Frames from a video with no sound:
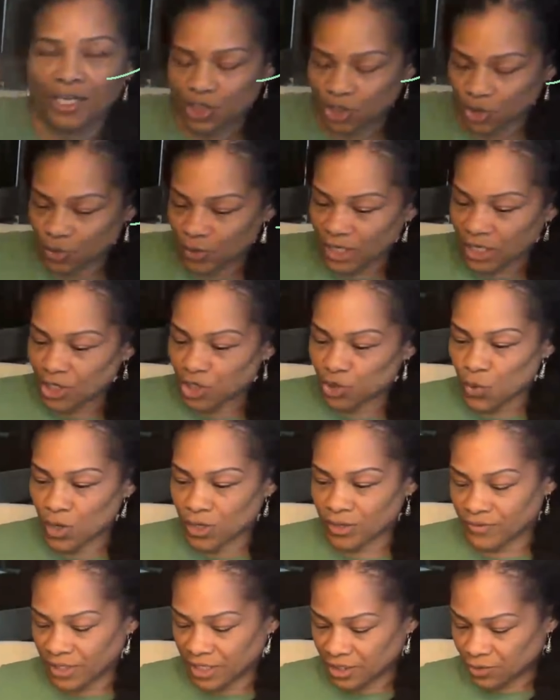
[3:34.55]
So each
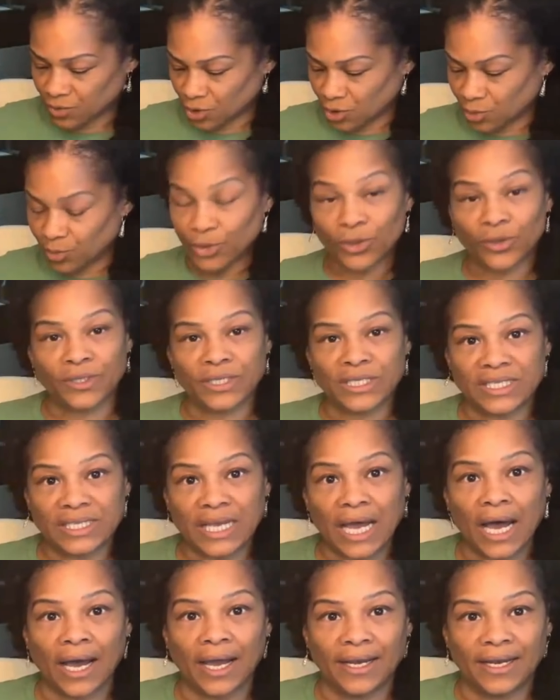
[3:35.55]
one of these we're going to put on the
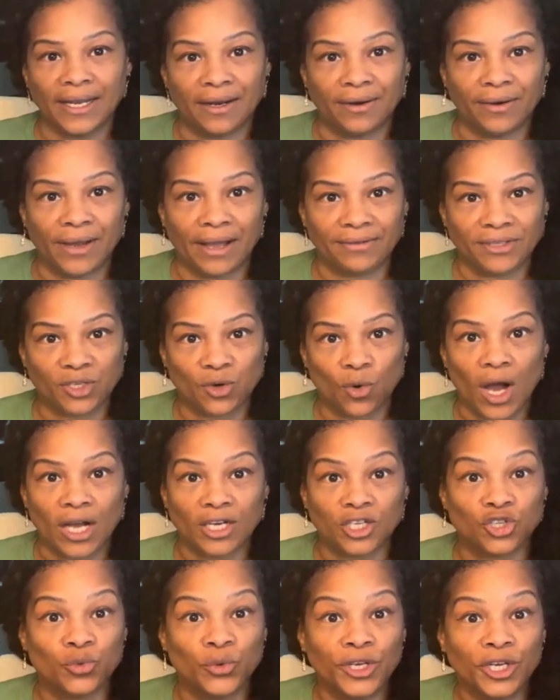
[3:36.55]
side and have
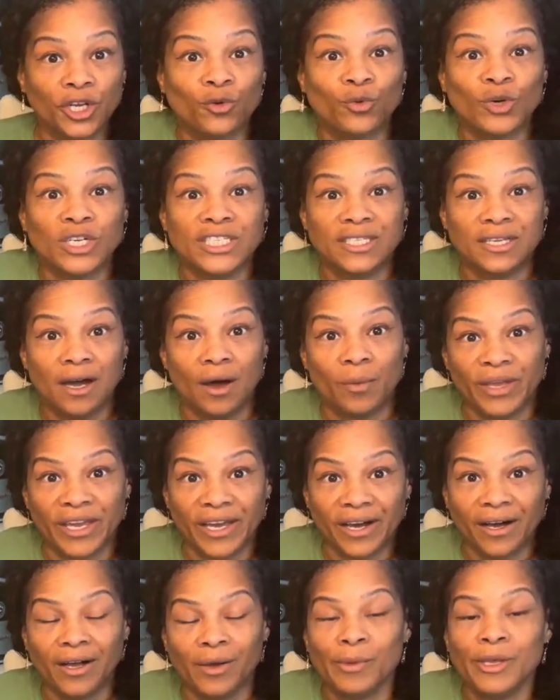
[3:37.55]
squash so we know what's
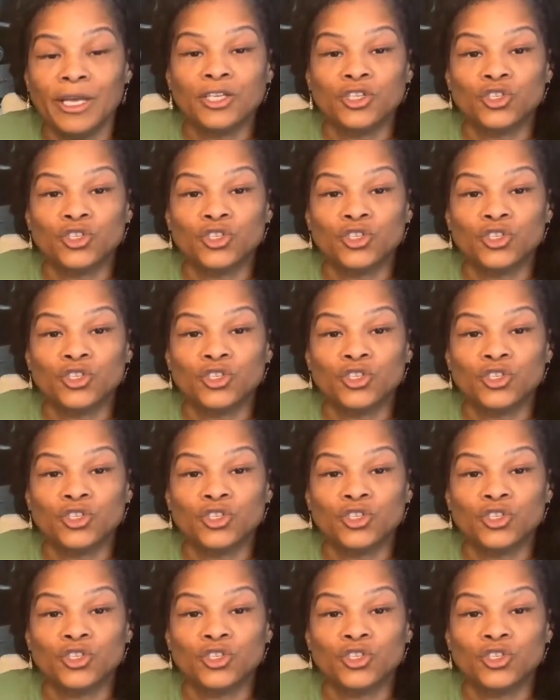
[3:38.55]
coming up